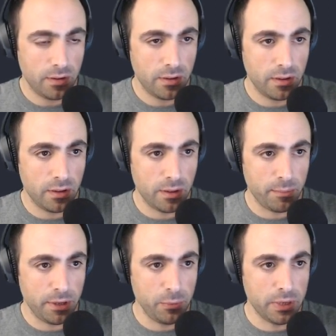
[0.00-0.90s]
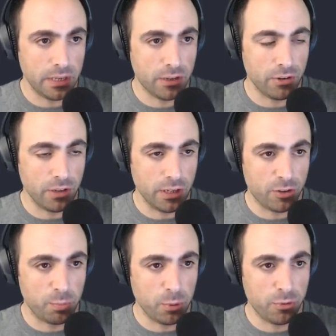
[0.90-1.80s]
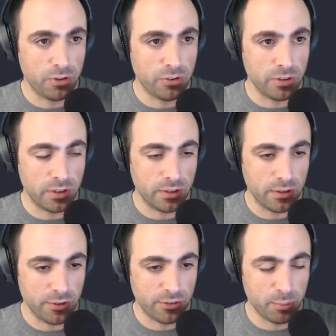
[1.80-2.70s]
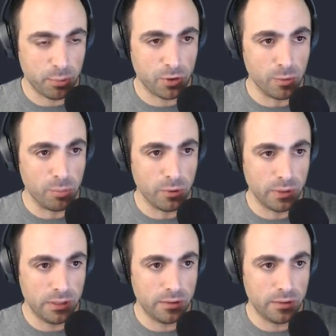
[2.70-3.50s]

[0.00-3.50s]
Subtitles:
and we can actually expose this in a separate component,